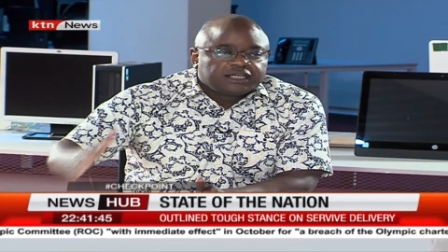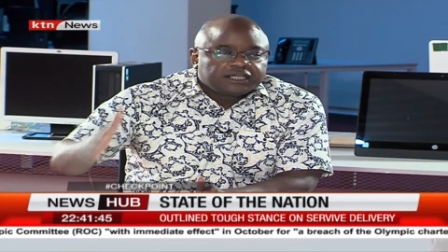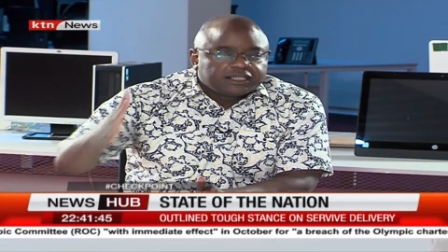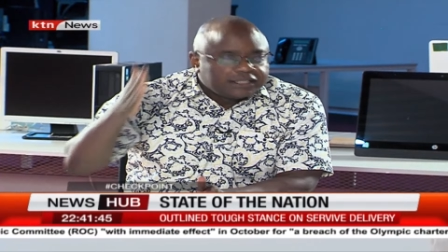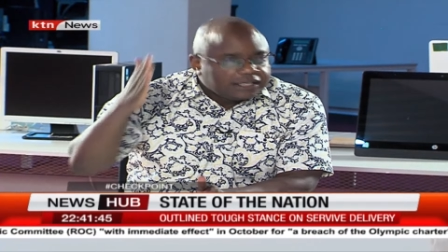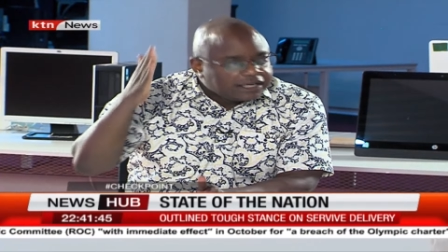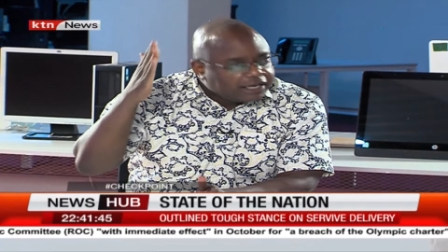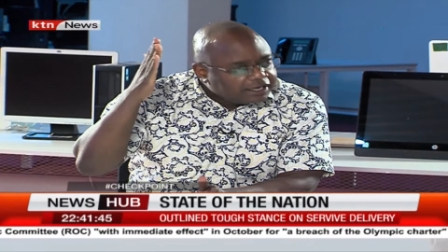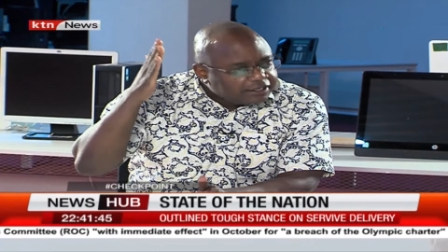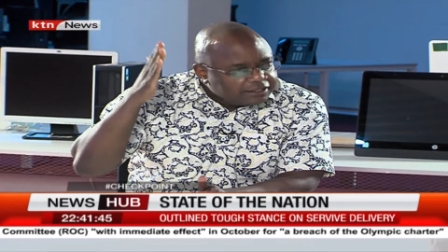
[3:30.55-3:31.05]

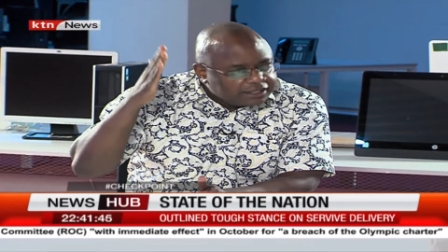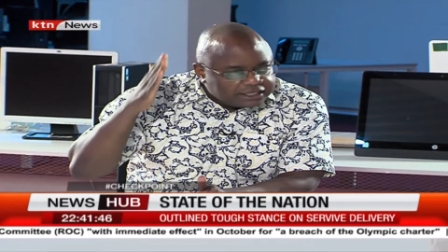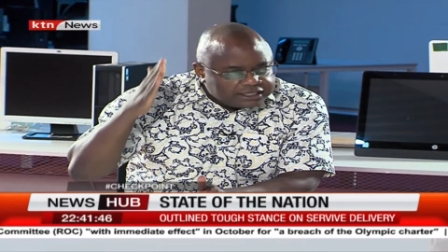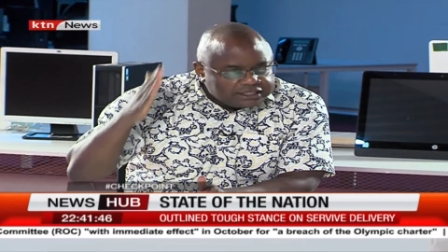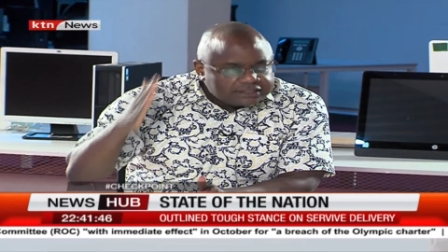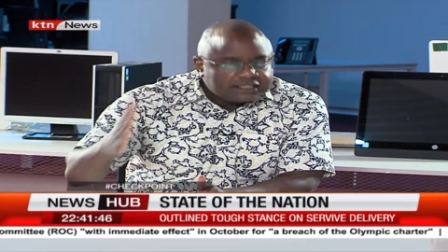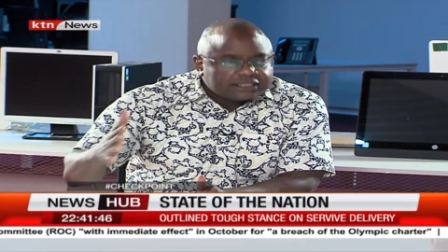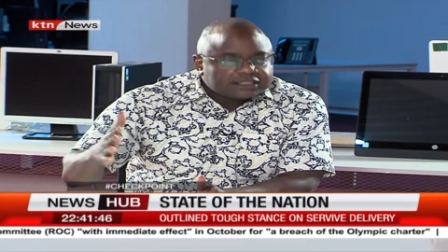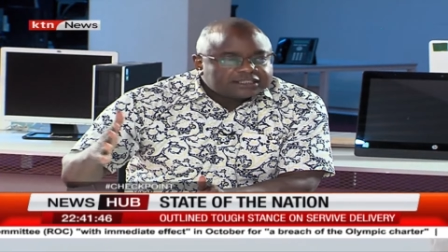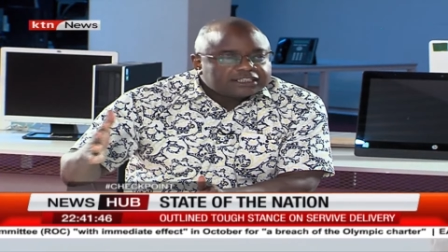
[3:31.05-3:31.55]
They get the key
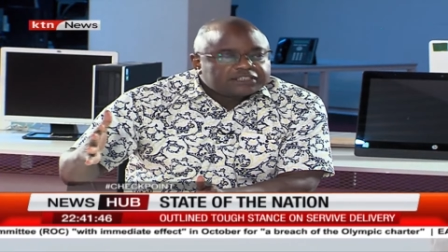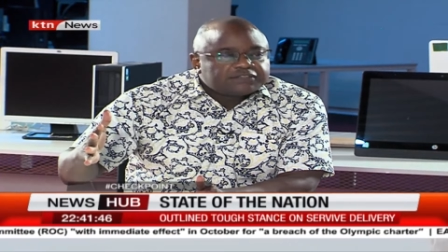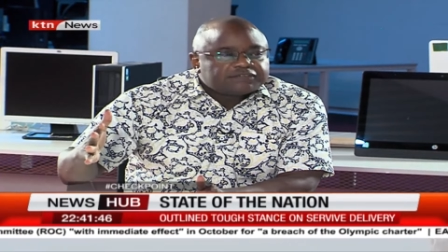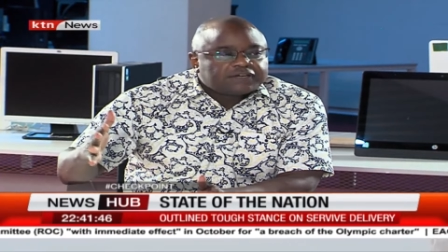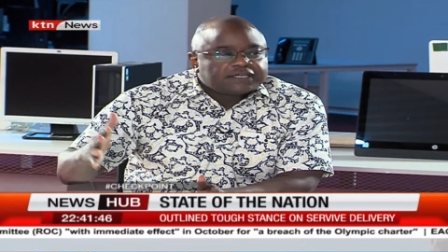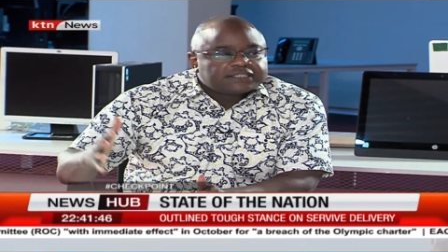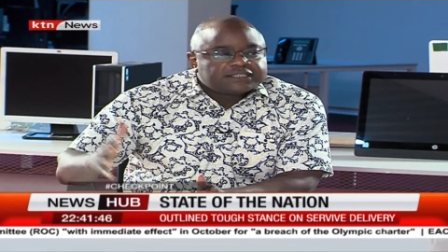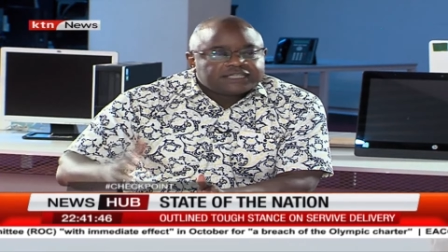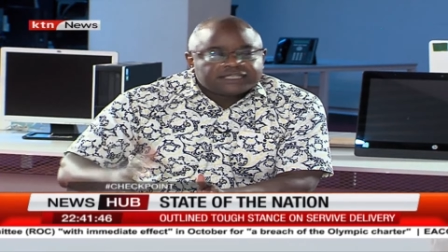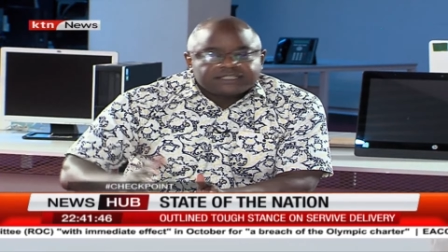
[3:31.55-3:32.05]
success
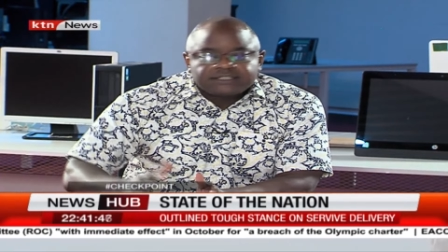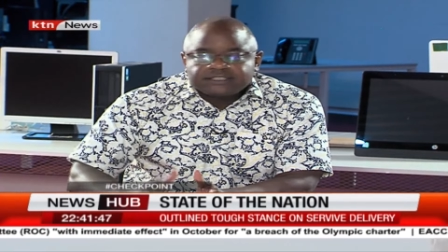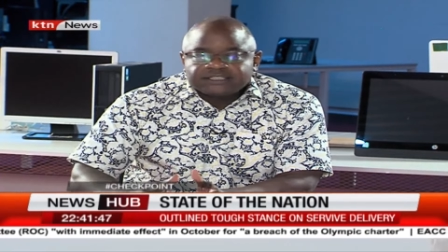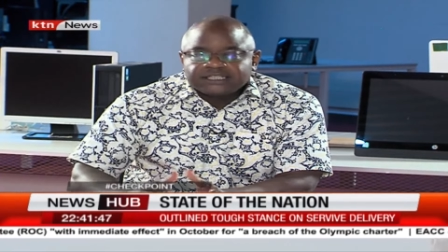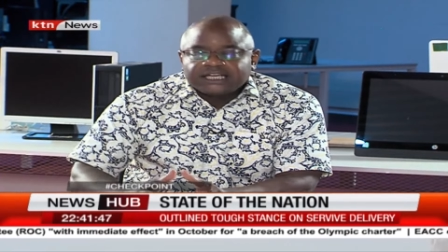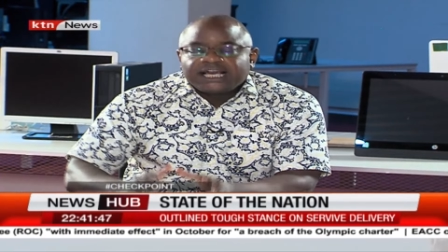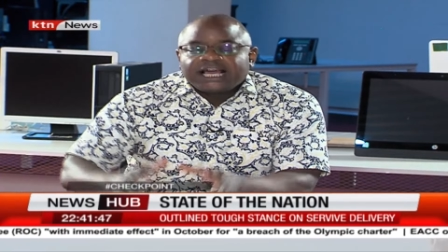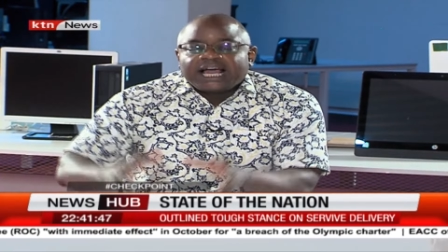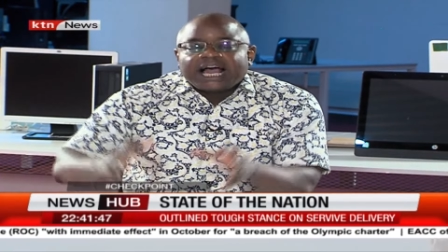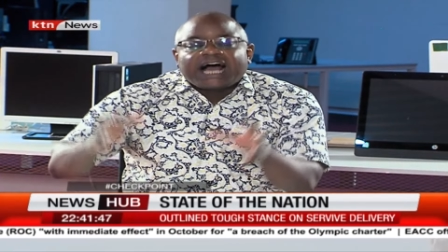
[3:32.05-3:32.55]
factors,
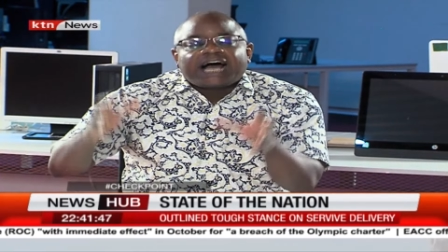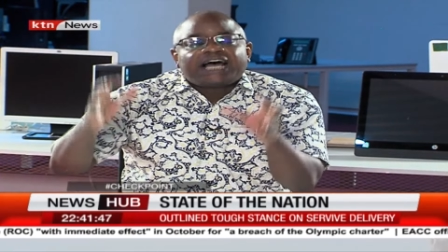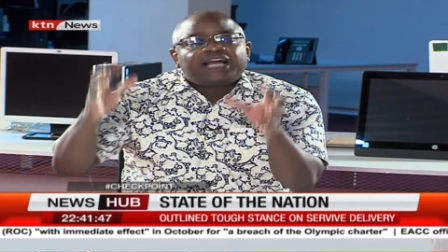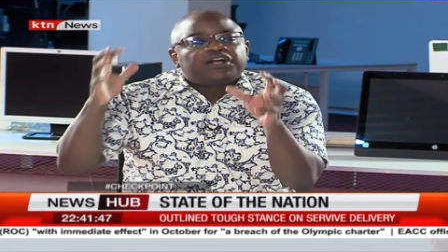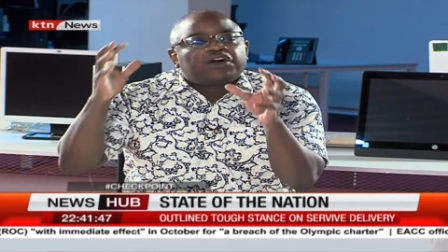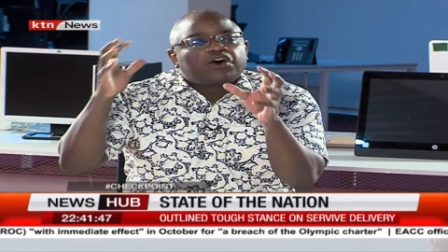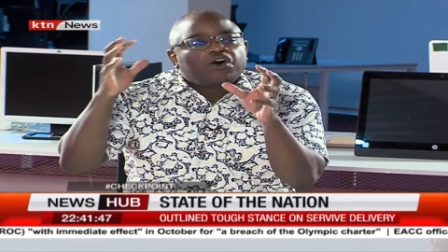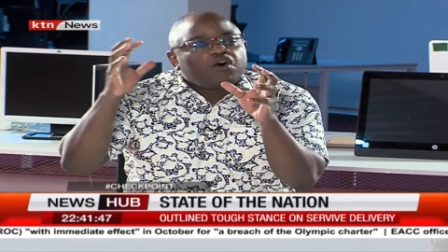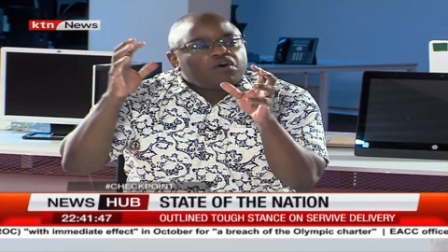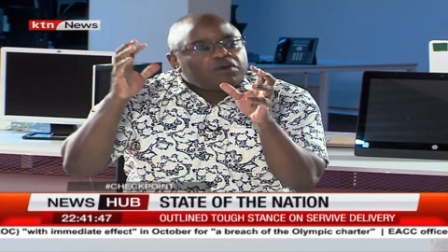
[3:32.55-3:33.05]
and
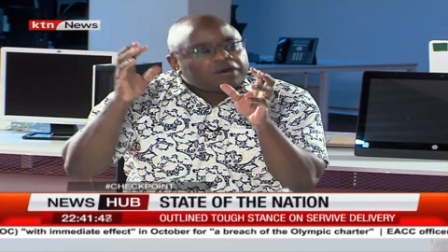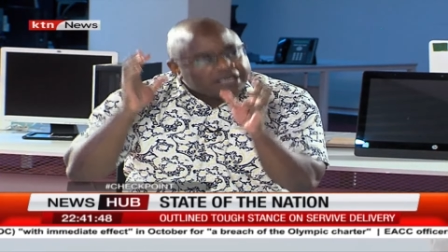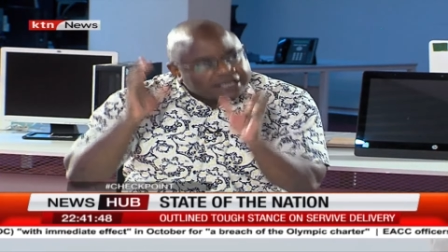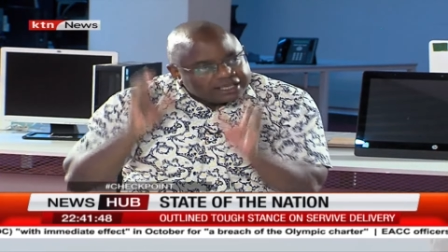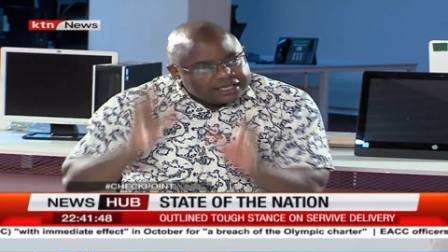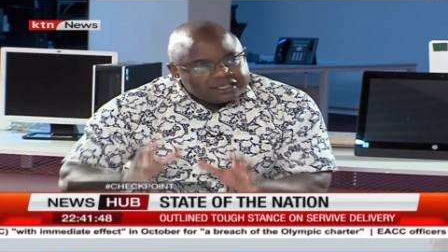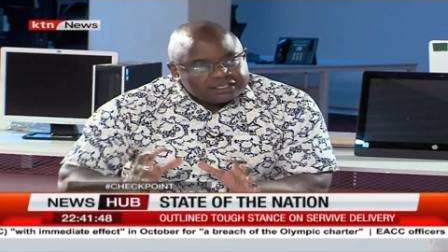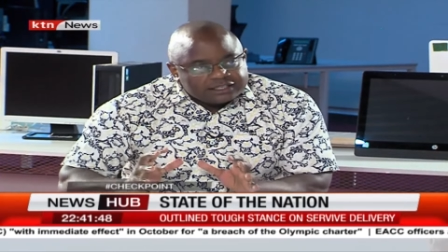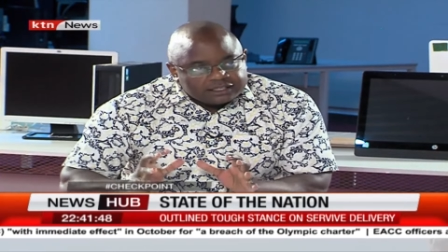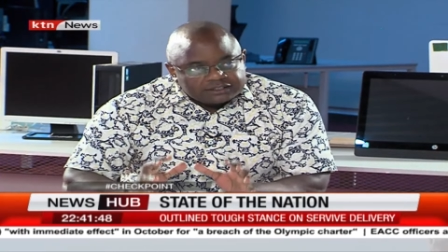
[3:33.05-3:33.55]
all
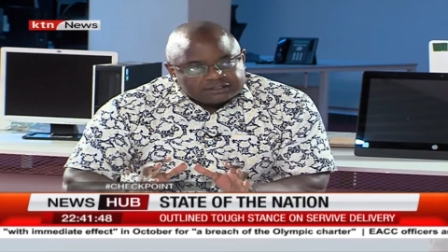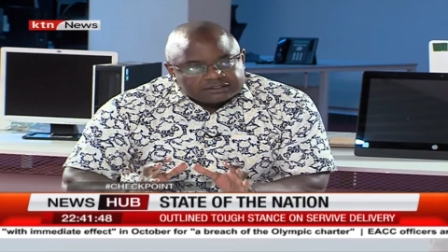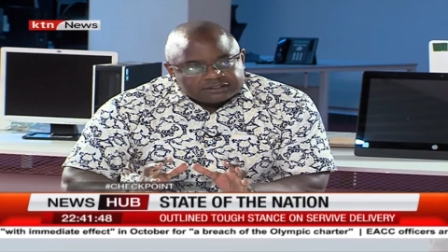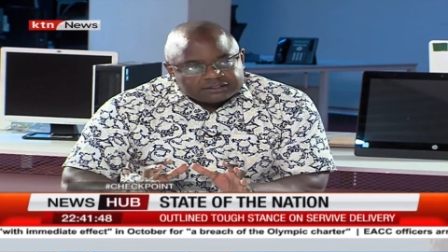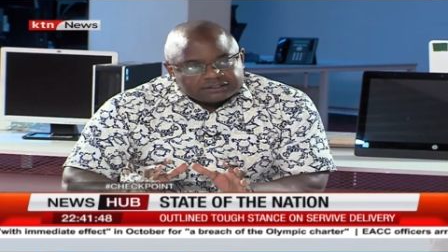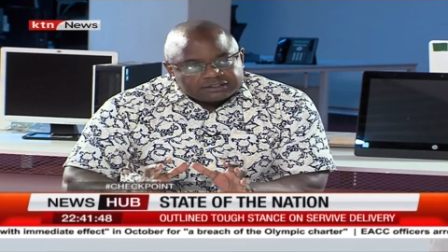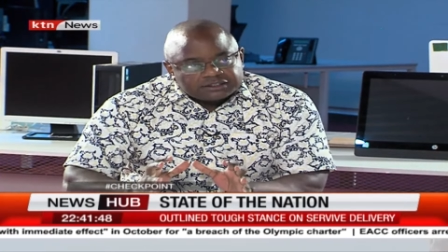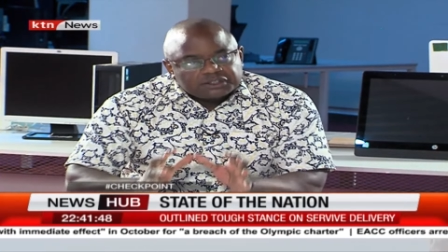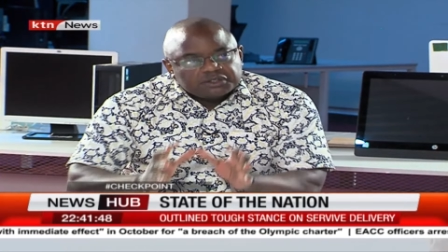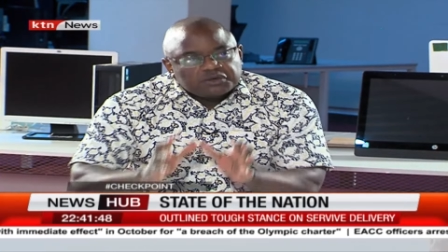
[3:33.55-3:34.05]

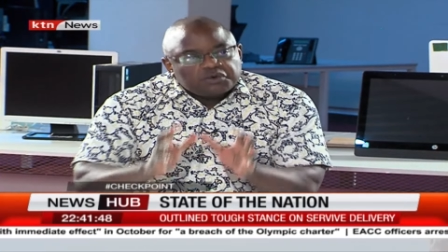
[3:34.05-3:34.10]
Kenyans